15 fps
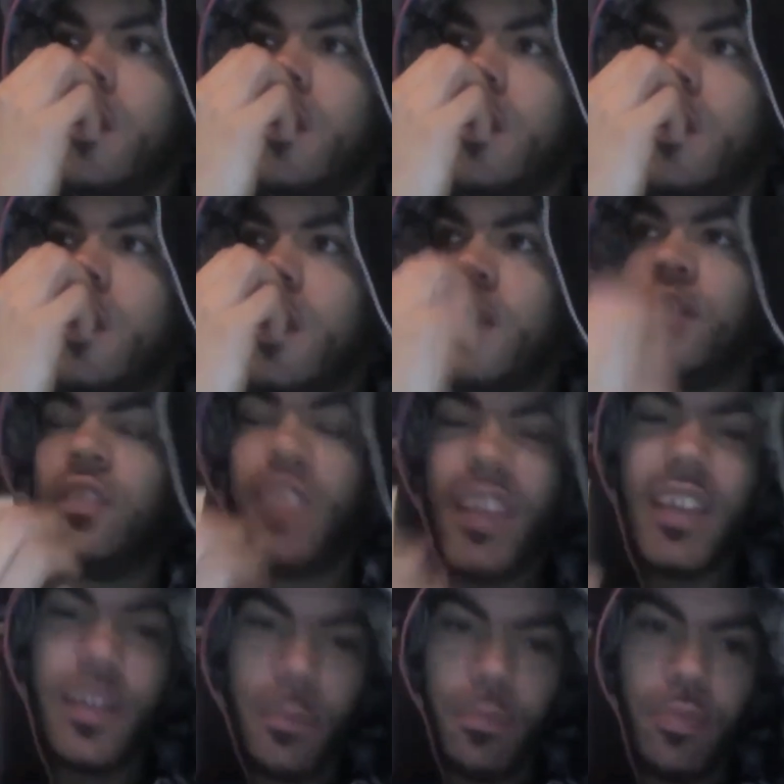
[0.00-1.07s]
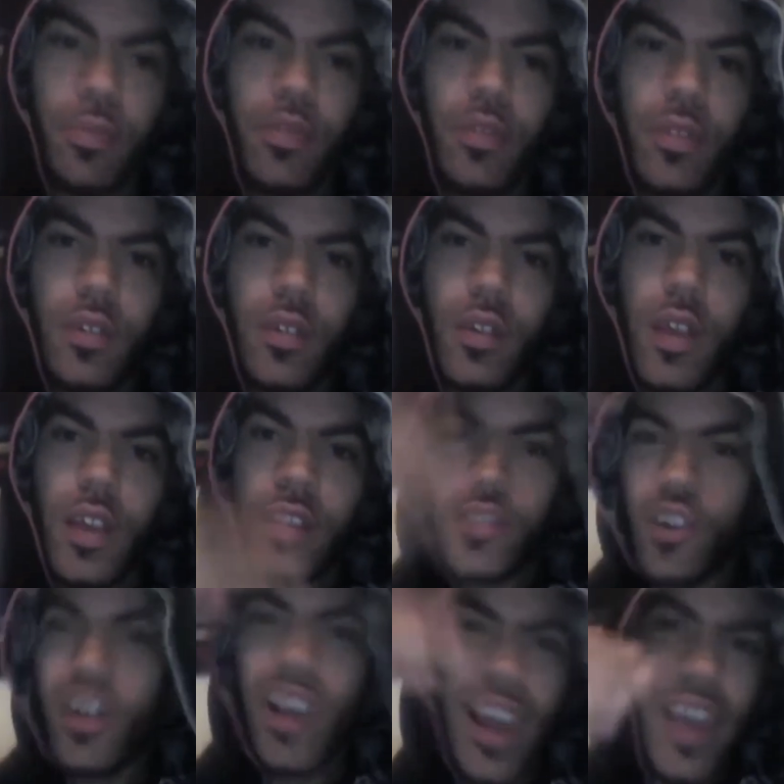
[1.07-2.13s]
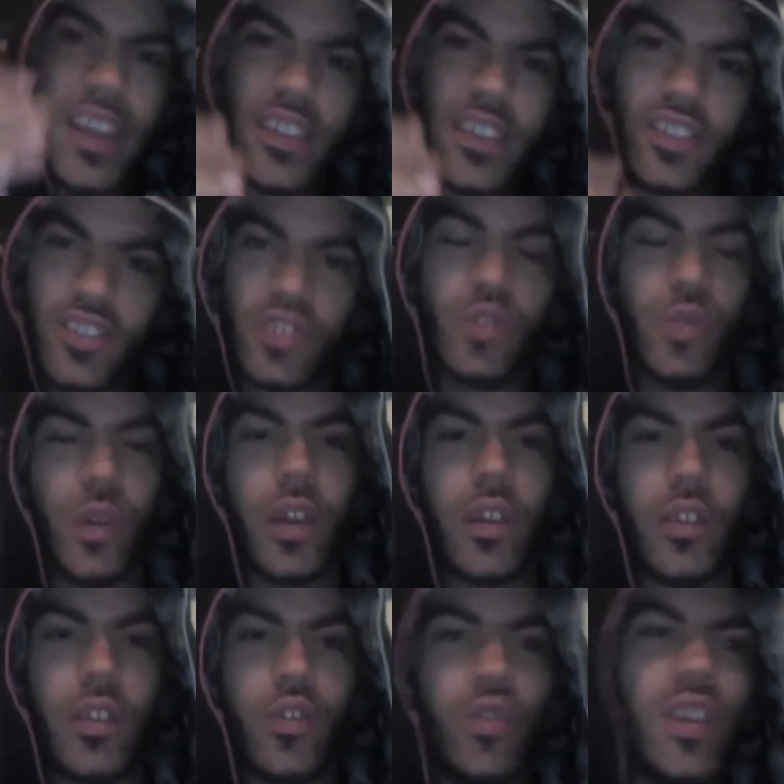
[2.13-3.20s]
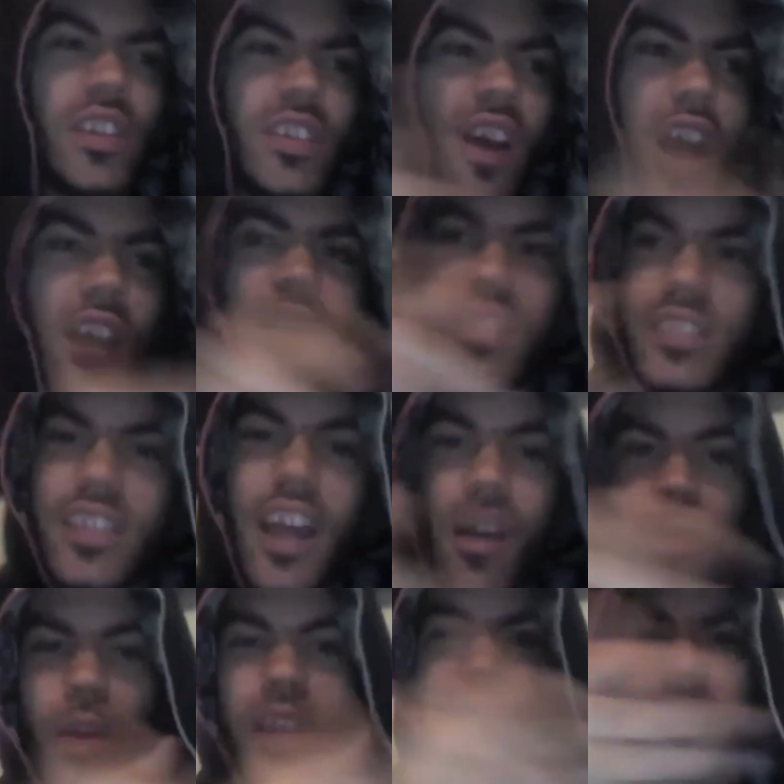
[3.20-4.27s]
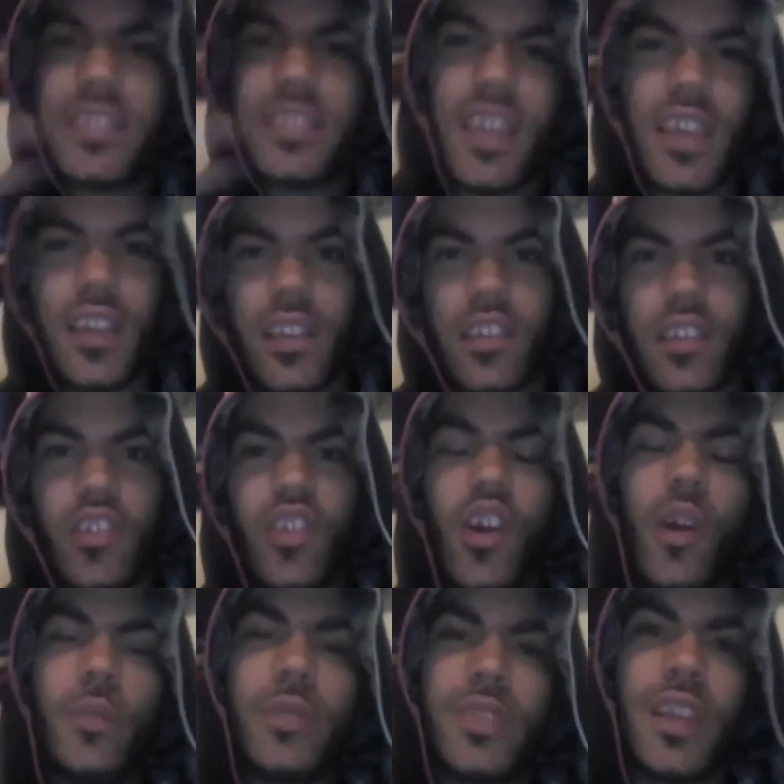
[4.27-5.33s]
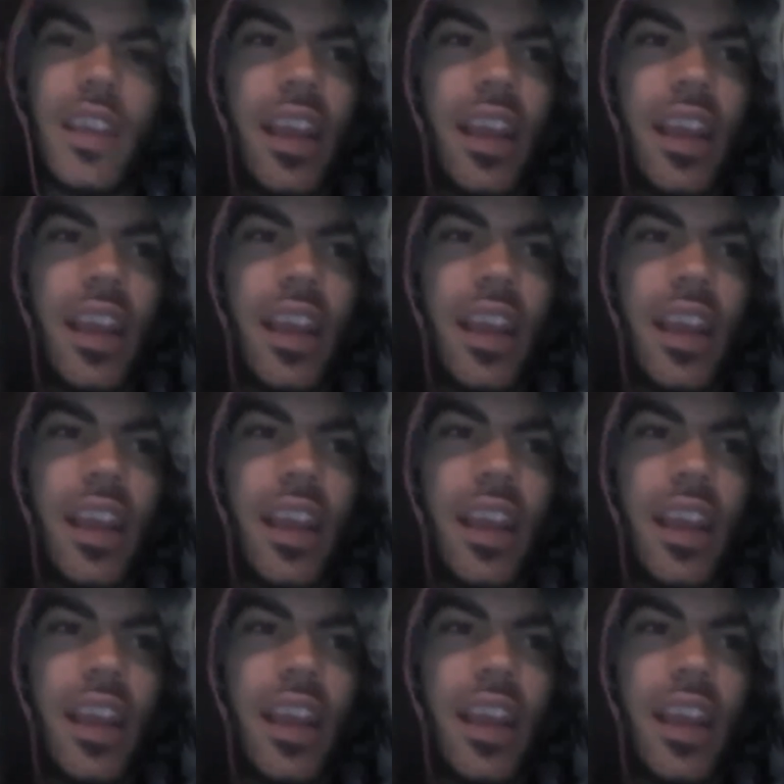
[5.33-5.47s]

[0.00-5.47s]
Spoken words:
It's deep. It's got layers to it. You need to understand what he's saying. You know what I'm saying?